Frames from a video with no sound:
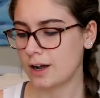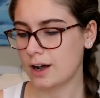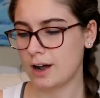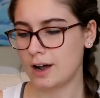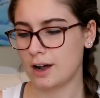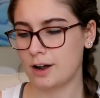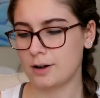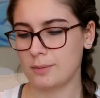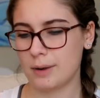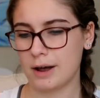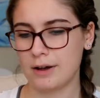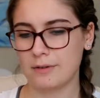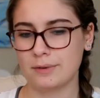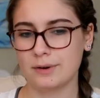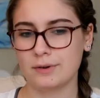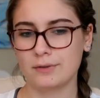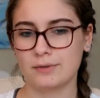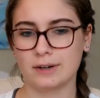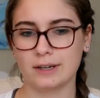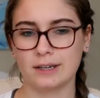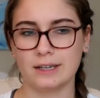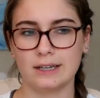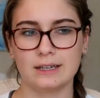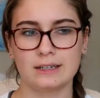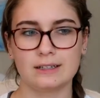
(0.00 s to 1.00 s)
I've been
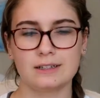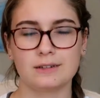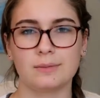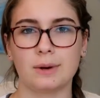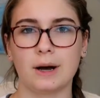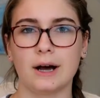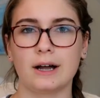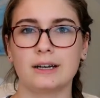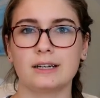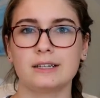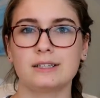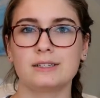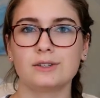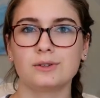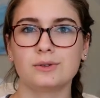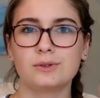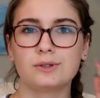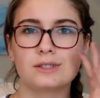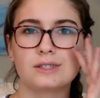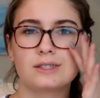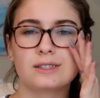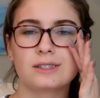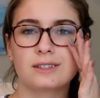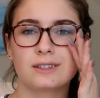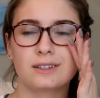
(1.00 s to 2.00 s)
really into
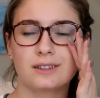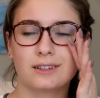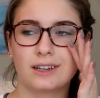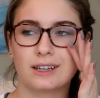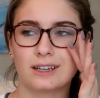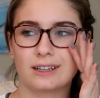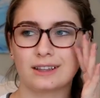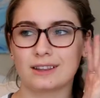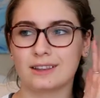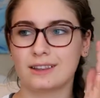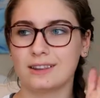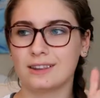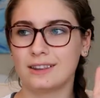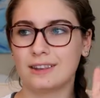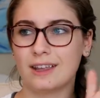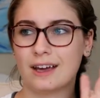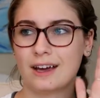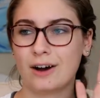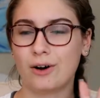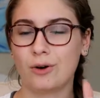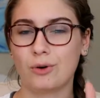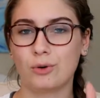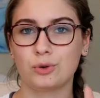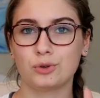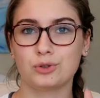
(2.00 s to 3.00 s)
bodysuits, like
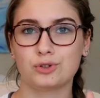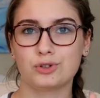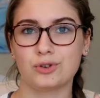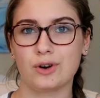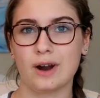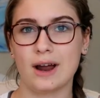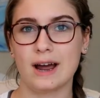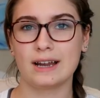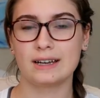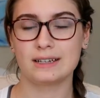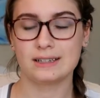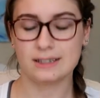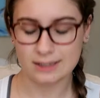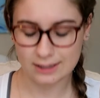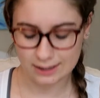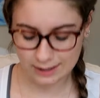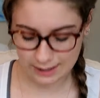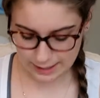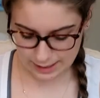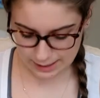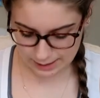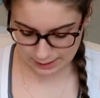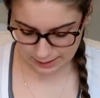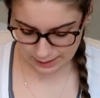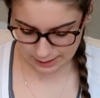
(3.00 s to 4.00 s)
that whole trend
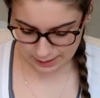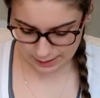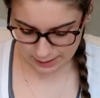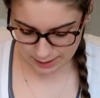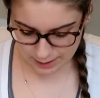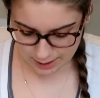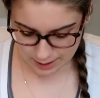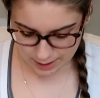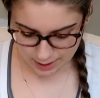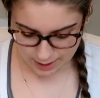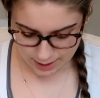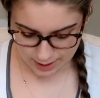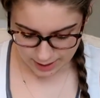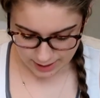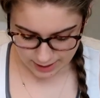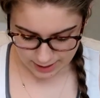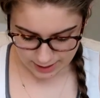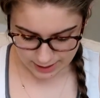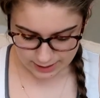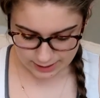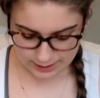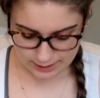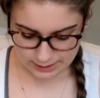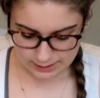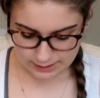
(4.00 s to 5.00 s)
lately,
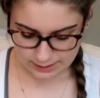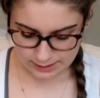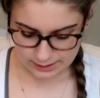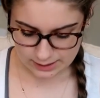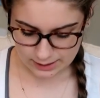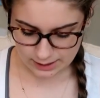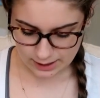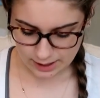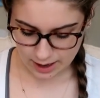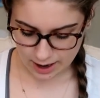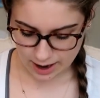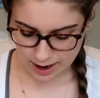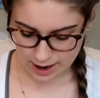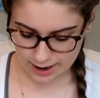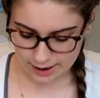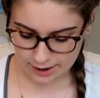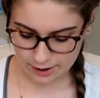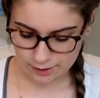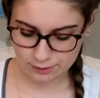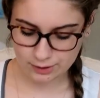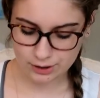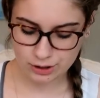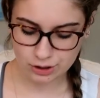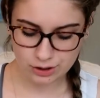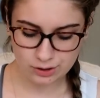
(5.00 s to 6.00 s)
and I
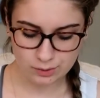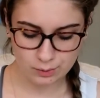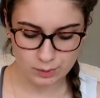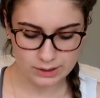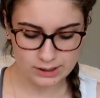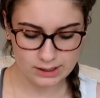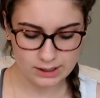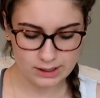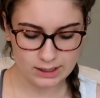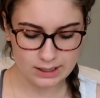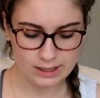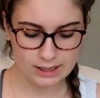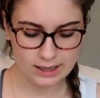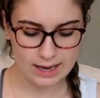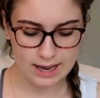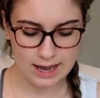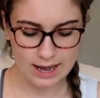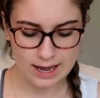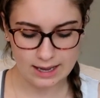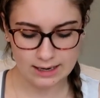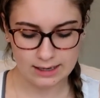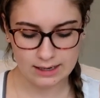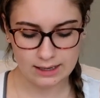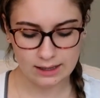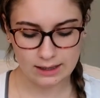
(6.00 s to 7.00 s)
originally wasn't going to
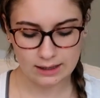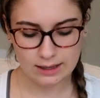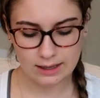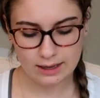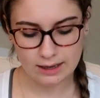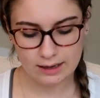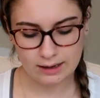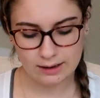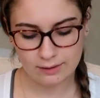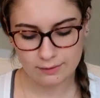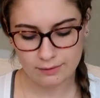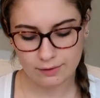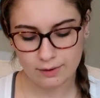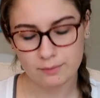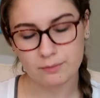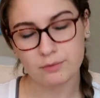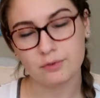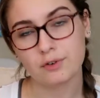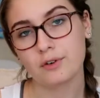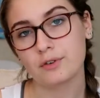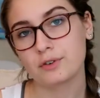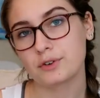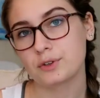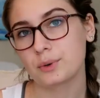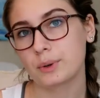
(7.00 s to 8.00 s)
get anything from
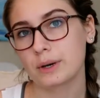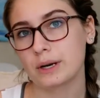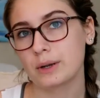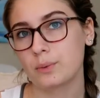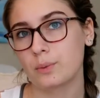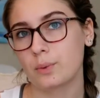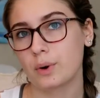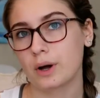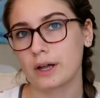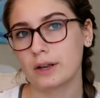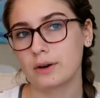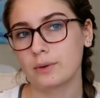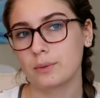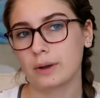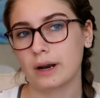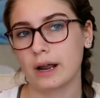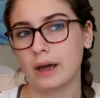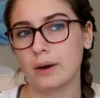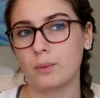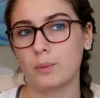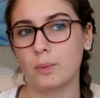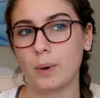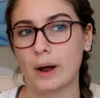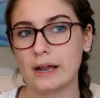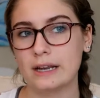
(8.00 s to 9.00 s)
Forever 21 when
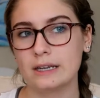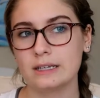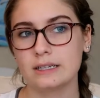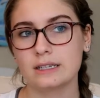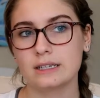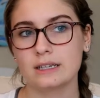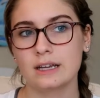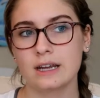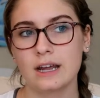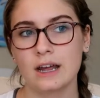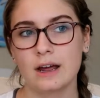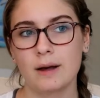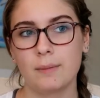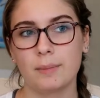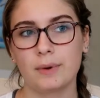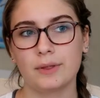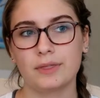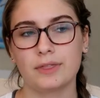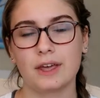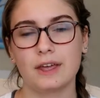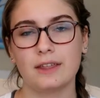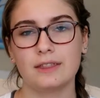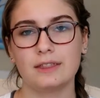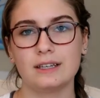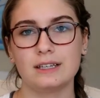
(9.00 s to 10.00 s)
I went,
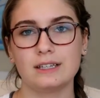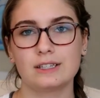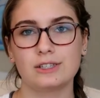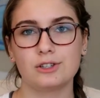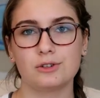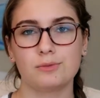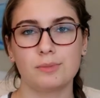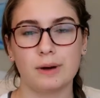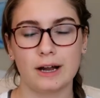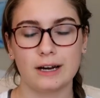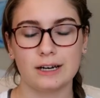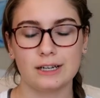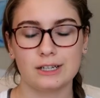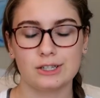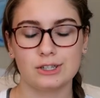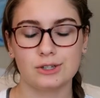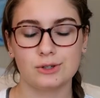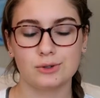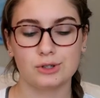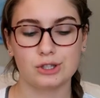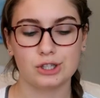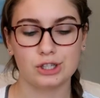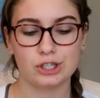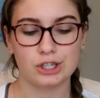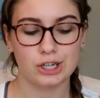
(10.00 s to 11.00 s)
but then these two
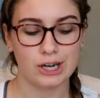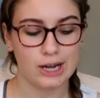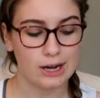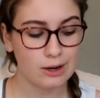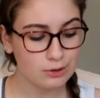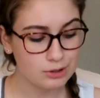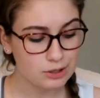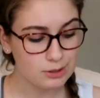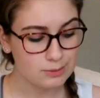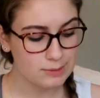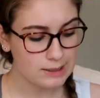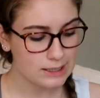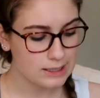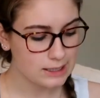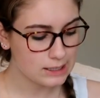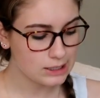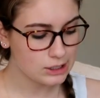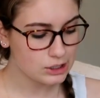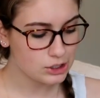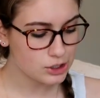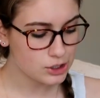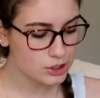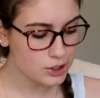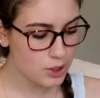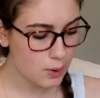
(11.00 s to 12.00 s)
bodysuits stood out to me,
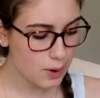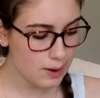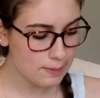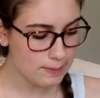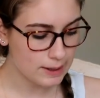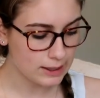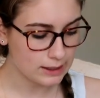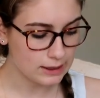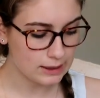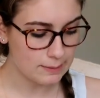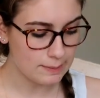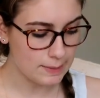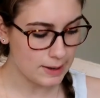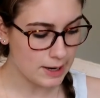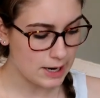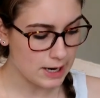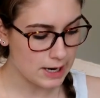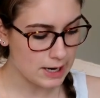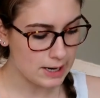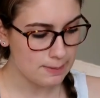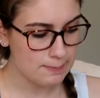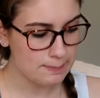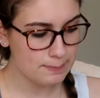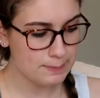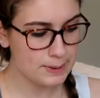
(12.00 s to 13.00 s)
so I picked them
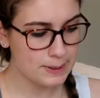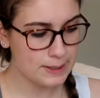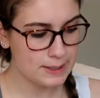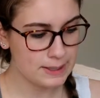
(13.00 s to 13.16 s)
up.